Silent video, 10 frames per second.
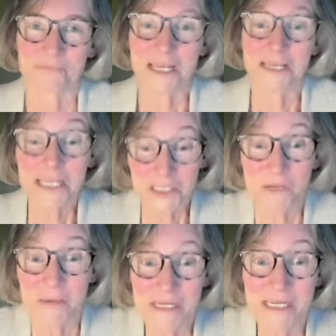And that's
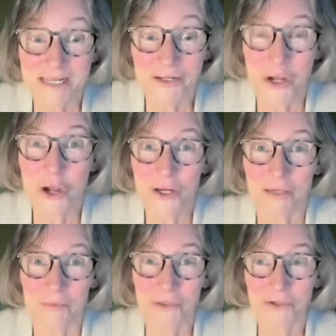why I'm here
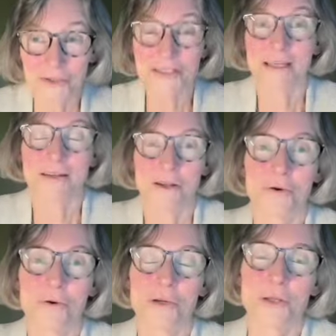talking, because I
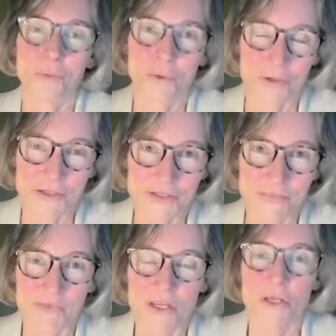know it
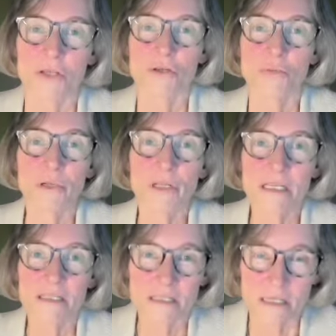works. So
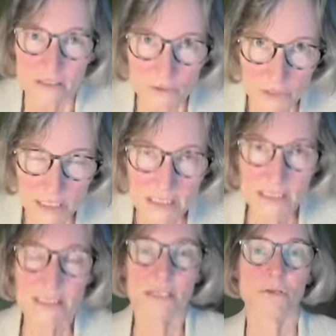please don't
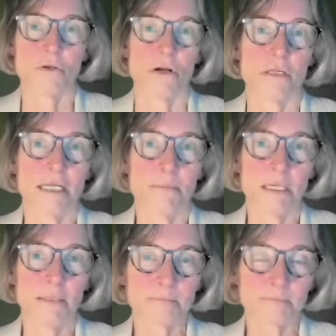hesitate to contact
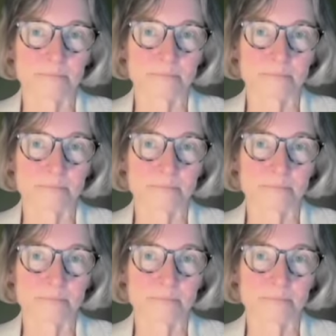me.